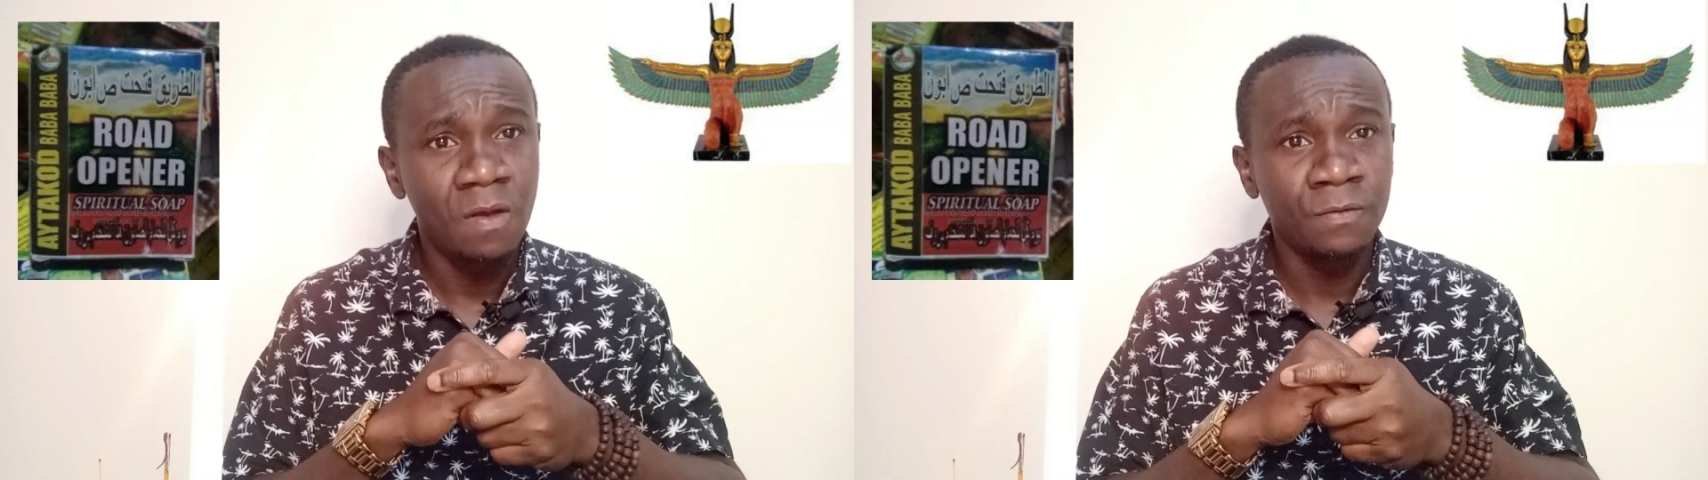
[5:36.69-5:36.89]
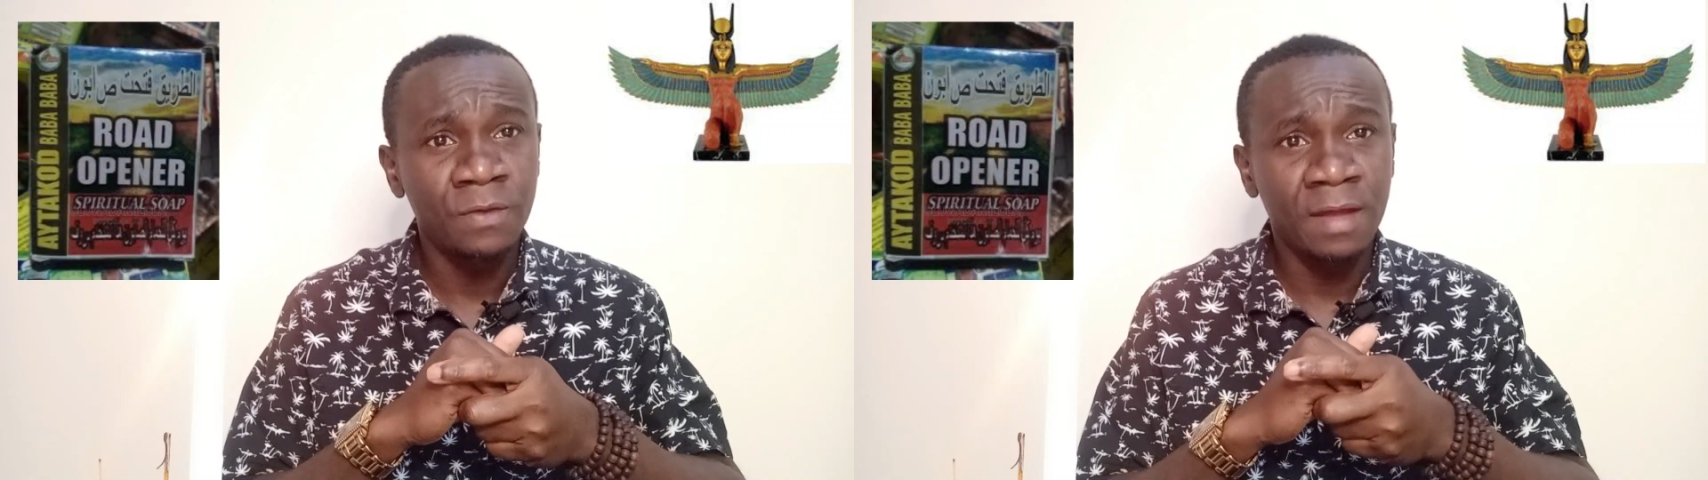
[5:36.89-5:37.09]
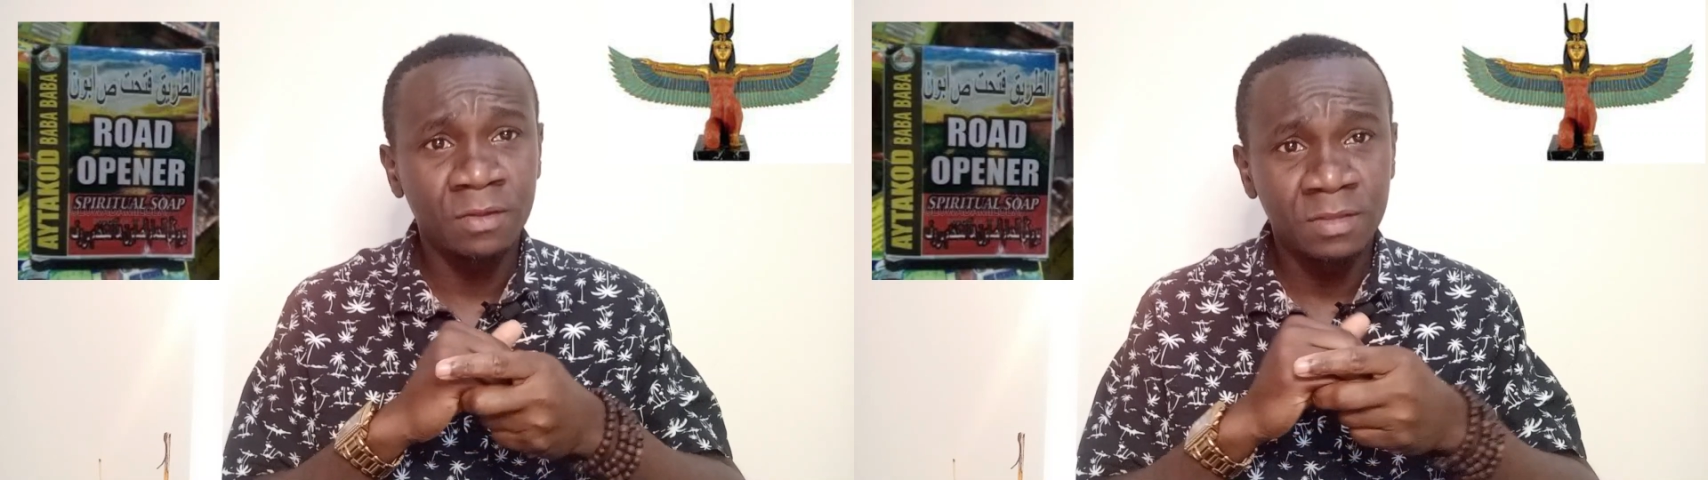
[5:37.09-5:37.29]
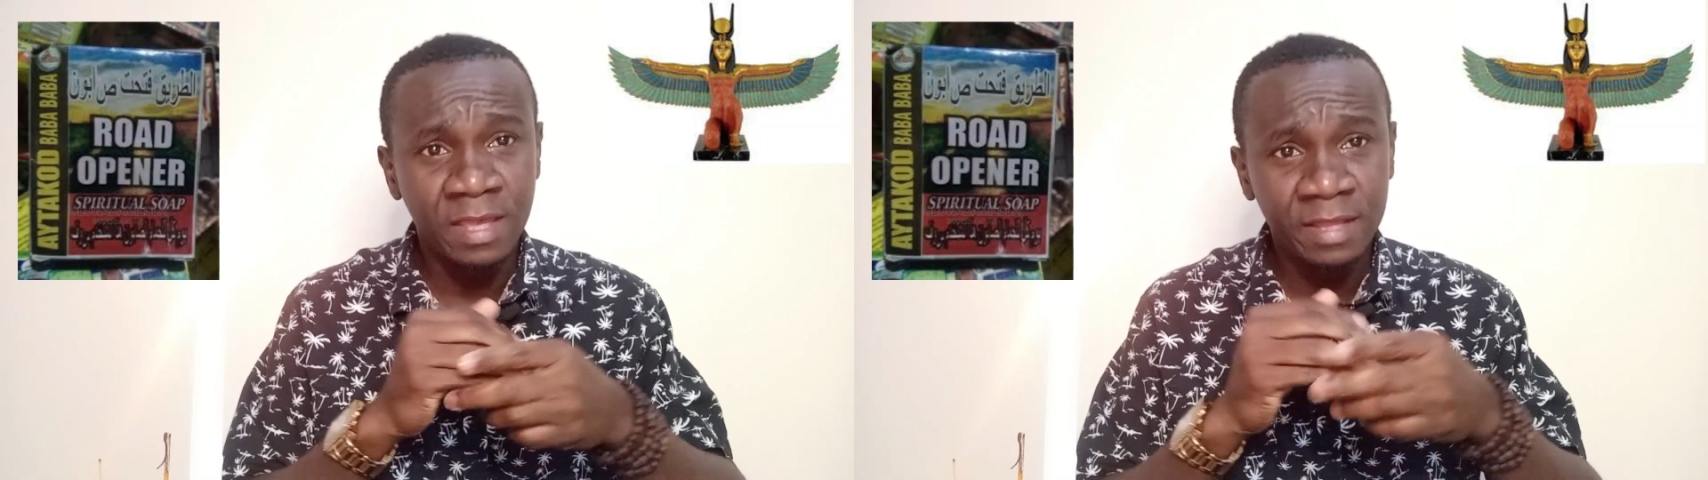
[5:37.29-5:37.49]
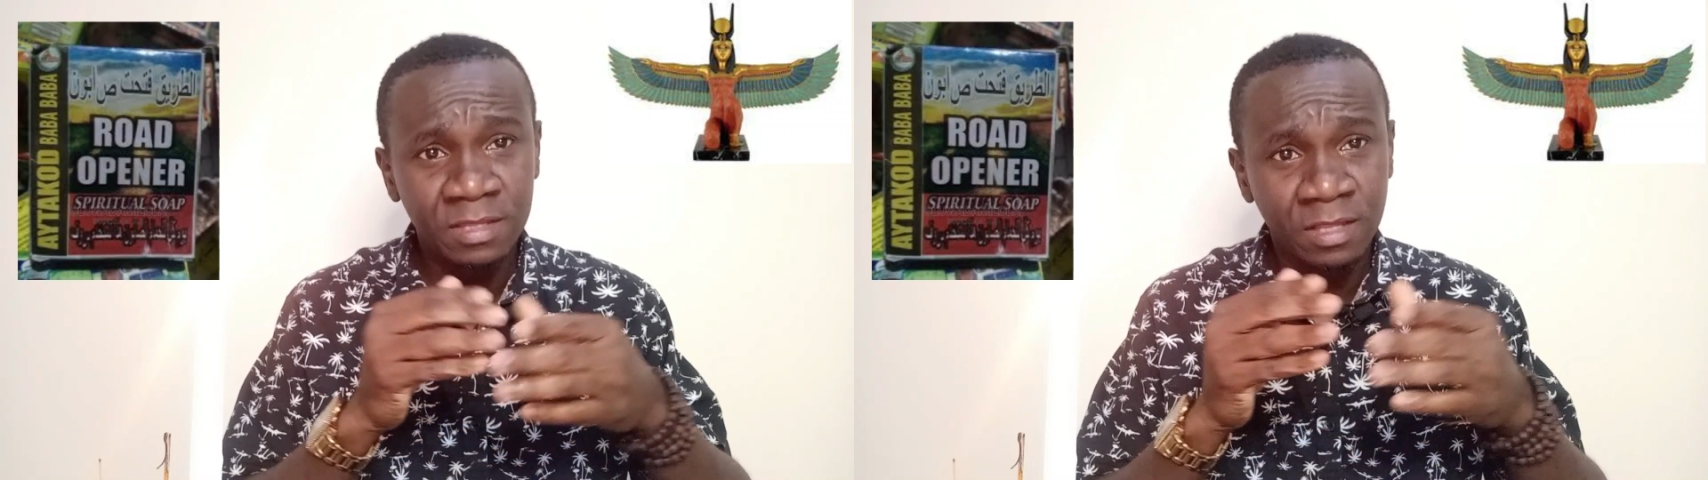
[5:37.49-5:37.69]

you are not getting